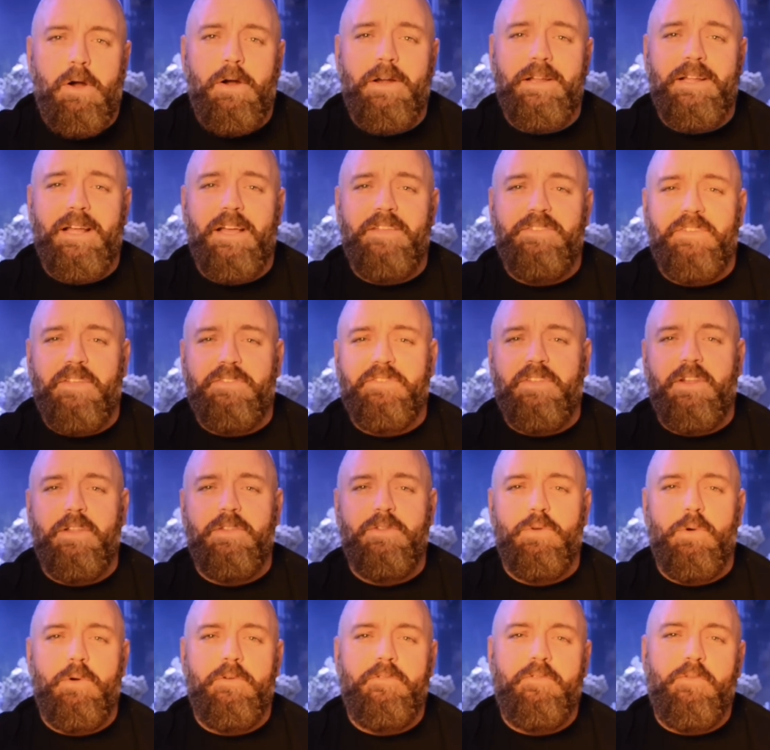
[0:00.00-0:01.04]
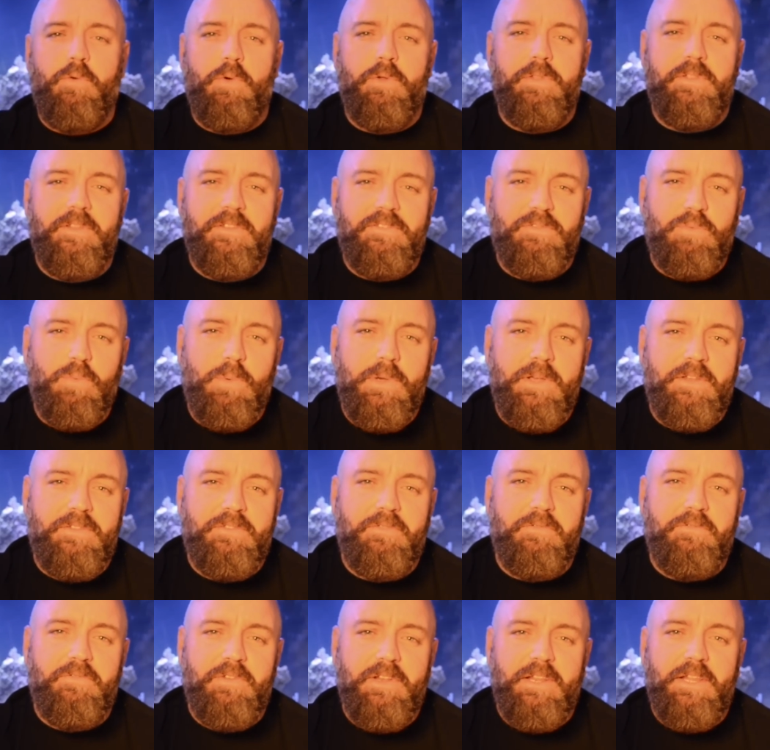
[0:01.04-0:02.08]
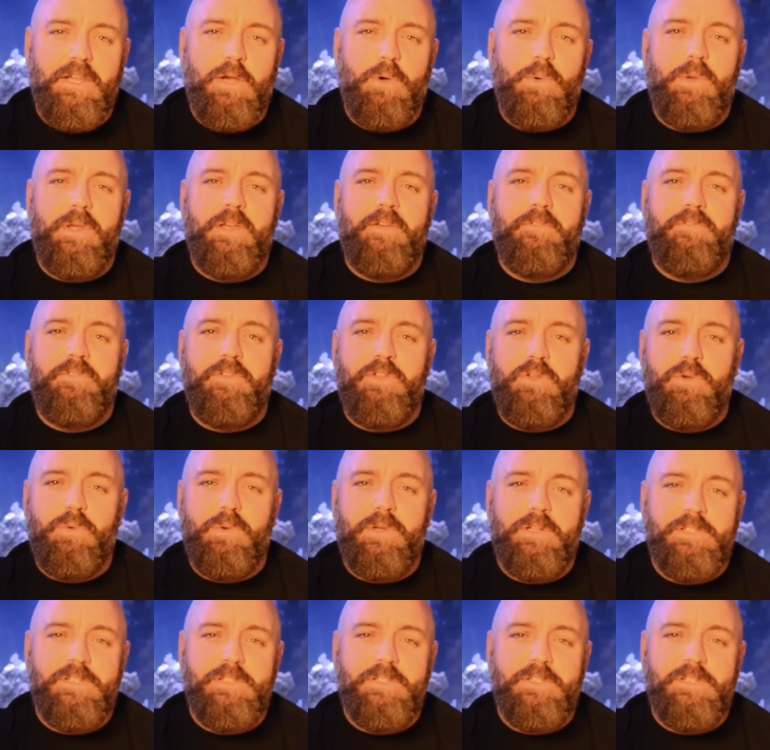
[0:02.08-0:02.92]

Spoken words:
All right, guys, that's going to do it for this week's video. If you